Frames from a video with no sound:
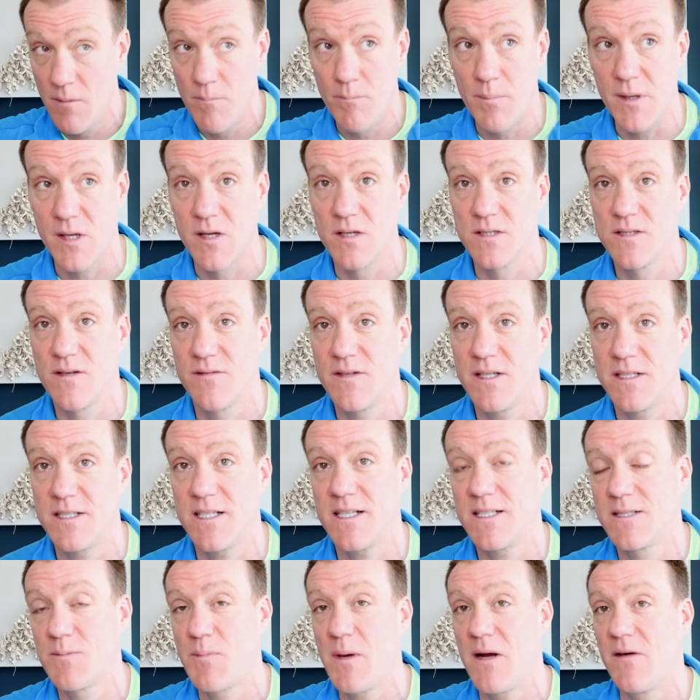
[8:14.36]
because of this
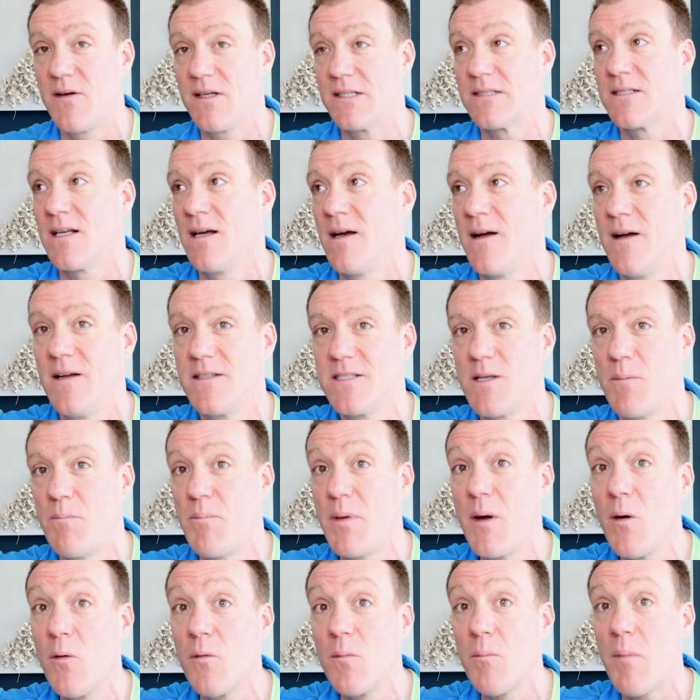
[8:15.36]
experience, to
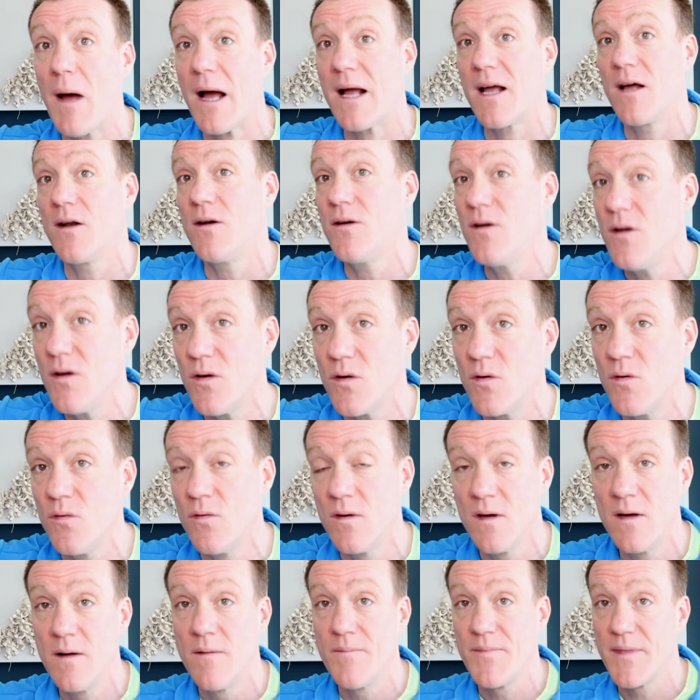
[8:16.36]
build back anew
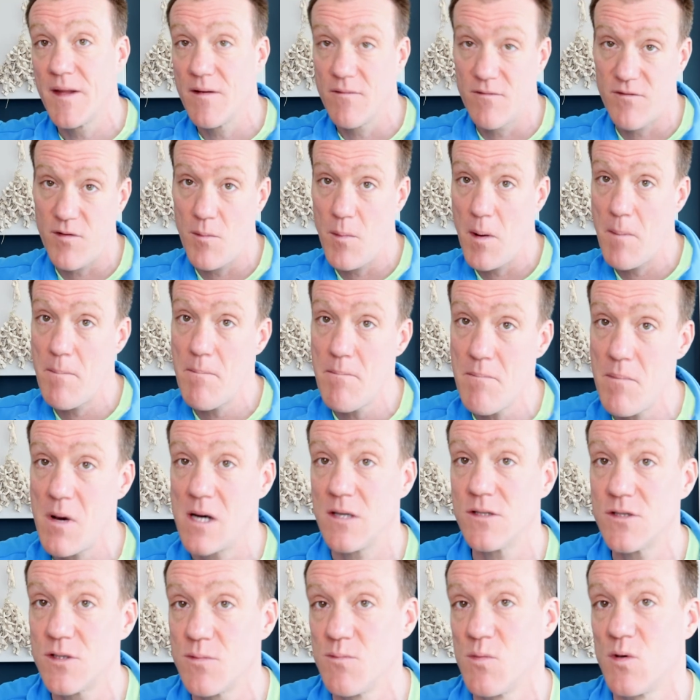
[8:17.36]
from a
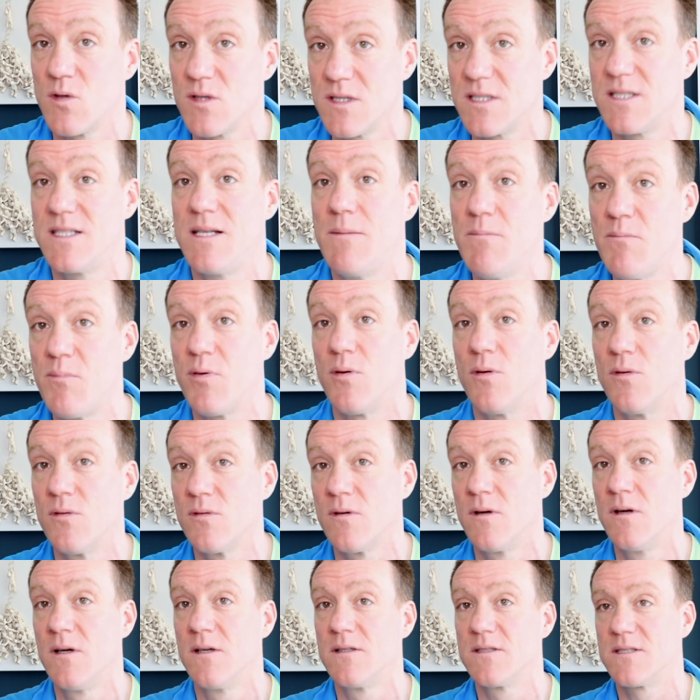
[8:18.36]
much more
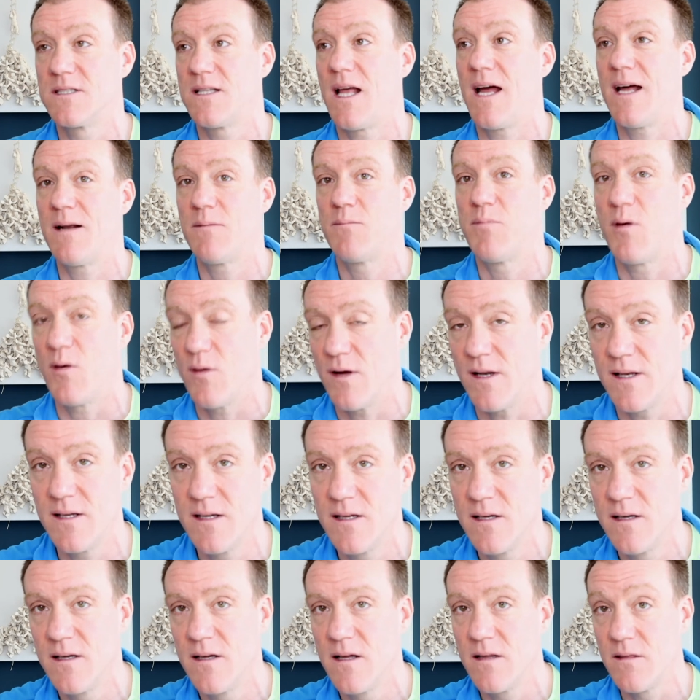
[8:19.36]
simple standpoint
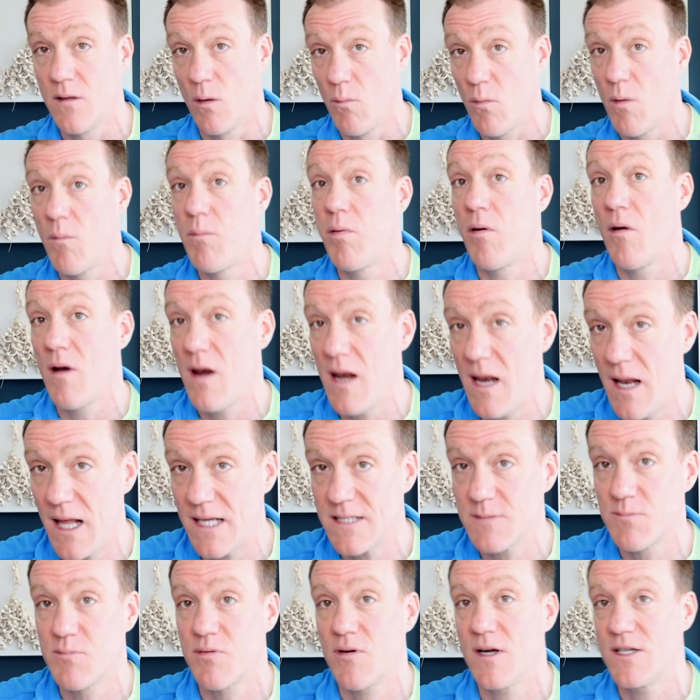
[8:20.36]
that will put
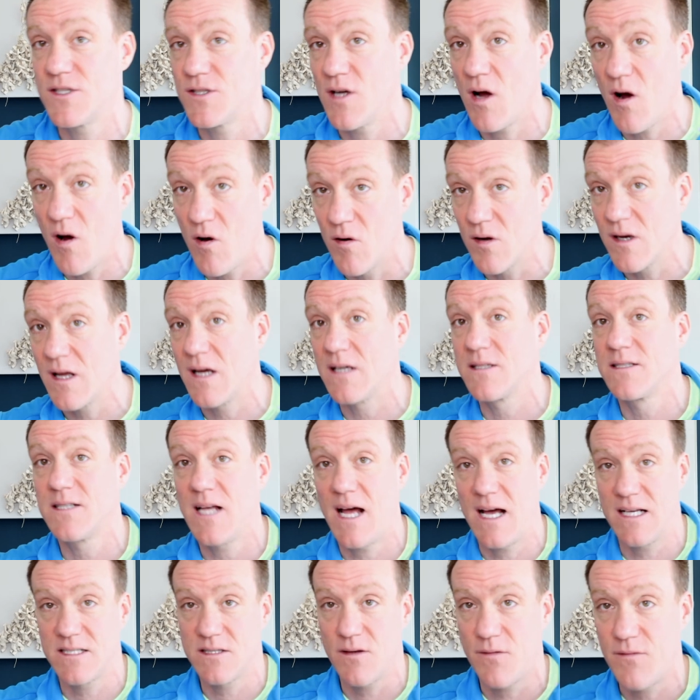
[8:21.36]
less pressure on us
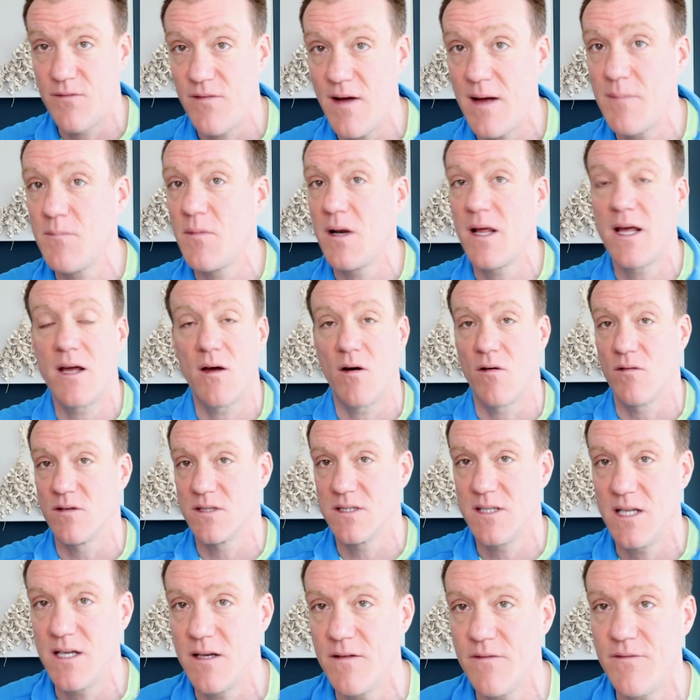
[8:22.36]
as a family or as
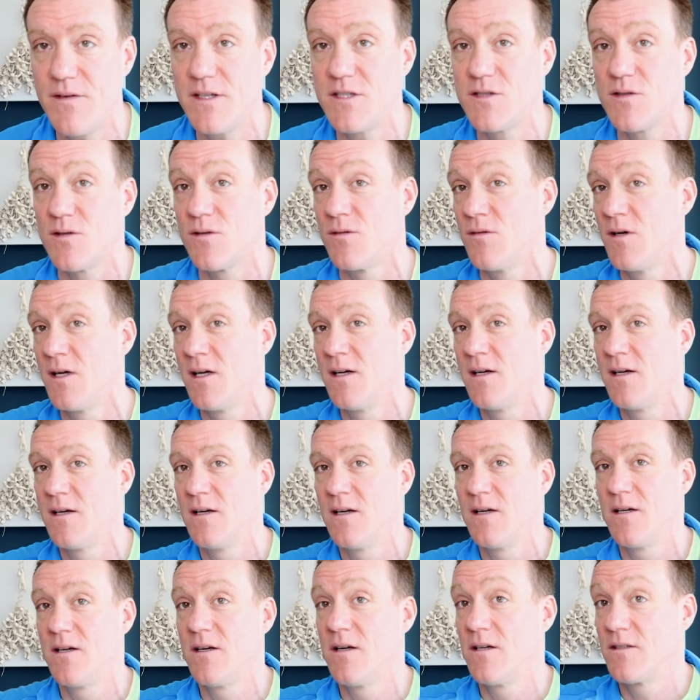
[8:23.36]
an individual
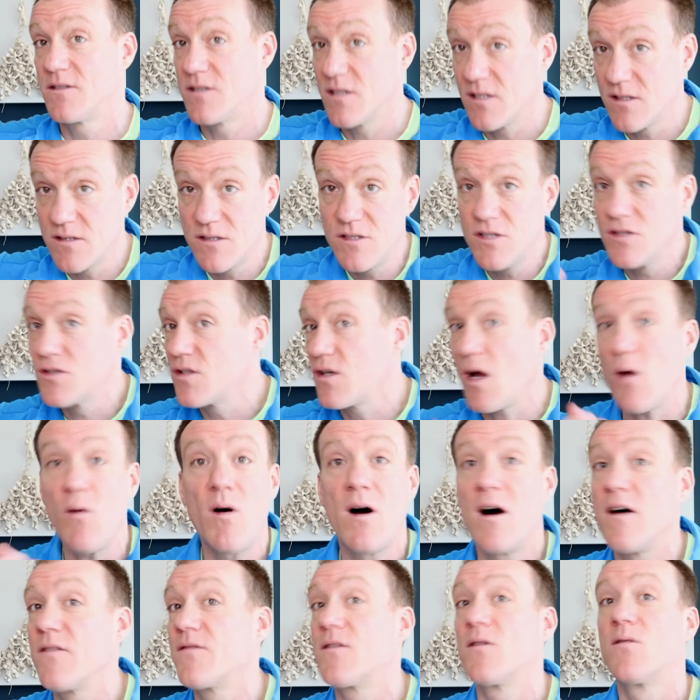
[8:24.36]
to just
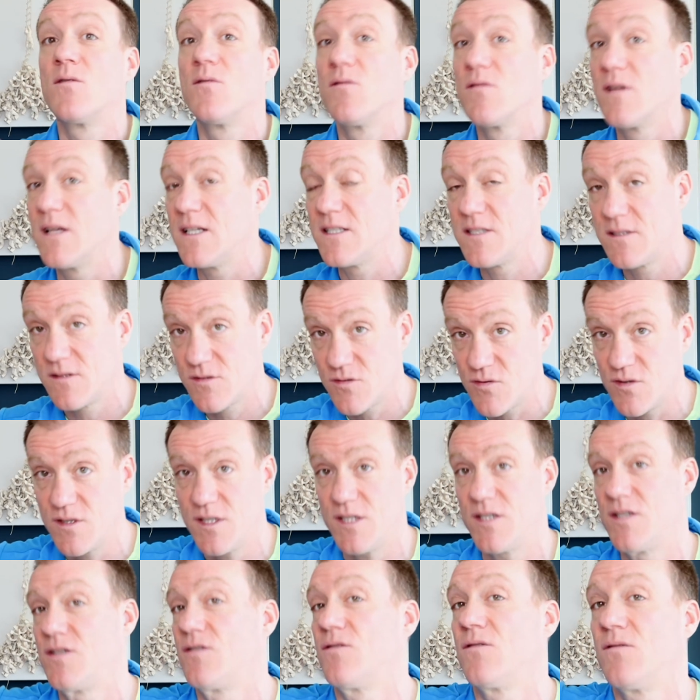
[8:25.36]
go after all this
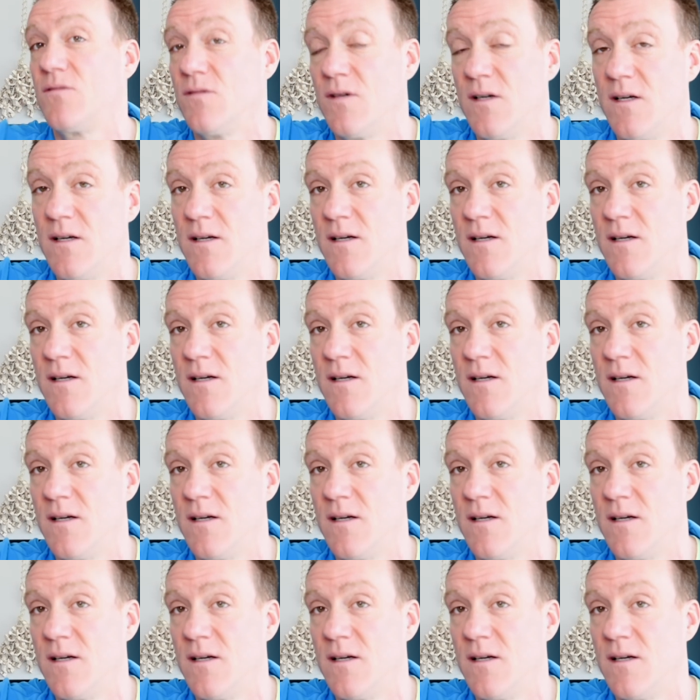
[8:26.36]
traditional